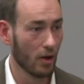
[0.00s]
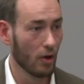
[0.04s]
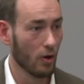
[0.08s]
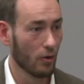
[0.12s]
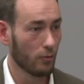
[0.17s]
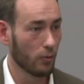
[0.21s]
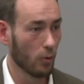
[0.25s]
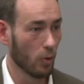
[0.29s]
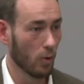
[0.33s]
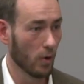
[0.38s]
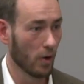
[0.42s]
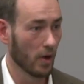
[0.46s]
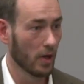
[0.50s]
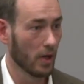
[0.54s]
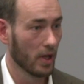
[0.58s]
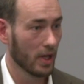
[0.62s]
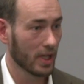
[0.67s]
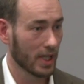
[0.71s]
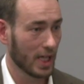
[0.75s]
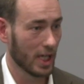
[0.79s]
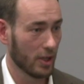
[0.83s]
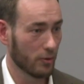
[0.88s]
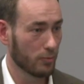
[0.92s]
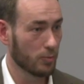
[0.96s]
for
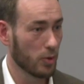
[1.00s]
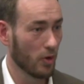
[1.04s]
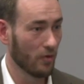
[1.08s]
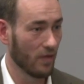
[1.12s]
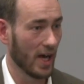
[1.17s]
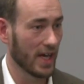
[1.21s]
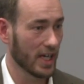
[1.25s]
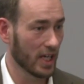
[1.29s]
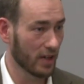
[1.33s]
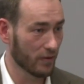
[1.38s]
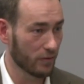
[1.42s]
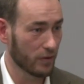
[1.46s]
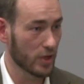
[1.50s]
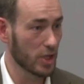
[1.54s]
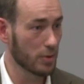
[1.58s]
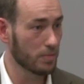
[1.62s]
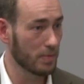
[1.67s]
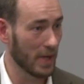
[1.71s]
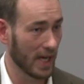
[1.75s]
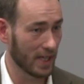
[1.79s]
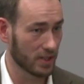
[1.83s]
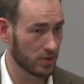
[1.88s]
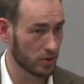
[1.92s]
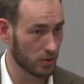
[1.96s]
kind of providing
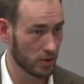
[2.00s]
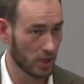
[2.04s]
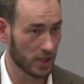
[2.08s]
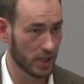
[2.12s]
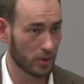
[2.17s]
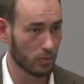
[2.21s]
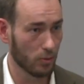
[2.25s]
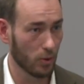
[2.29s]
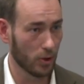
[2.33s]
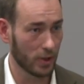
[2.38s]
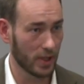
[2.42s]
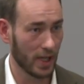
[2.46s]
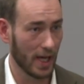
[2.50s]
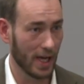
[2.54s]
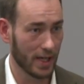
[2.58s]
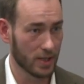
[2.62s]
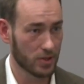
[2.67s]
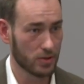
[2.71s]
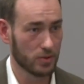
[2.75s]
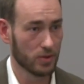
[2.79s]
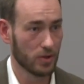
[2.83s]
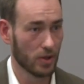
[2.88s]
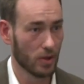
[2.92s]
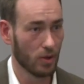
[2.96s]
feedback to your network and
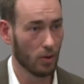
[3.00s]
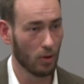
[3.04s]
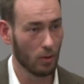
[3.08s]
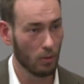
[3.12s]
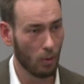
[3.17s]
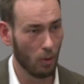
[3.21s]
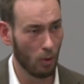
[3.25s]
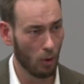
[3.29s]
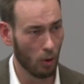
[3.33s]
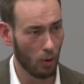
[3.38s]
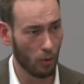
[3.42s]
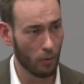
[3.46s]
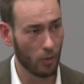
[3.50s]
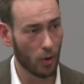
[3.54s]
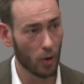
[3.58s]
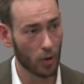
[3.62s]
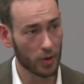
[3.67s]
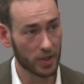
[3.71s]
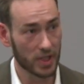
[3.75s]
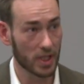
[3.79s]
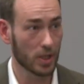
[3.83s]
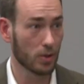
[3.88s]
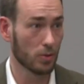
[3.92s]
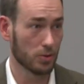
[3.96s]
to the overall
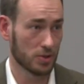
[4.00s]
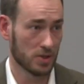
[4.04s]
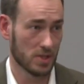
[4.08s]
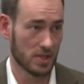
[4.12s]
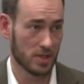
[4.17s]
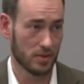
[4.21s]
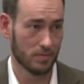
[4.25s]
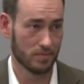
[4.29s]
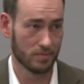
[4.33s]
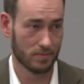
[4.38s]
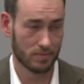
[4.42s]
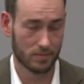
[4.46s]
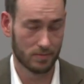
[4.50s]
ecosystem.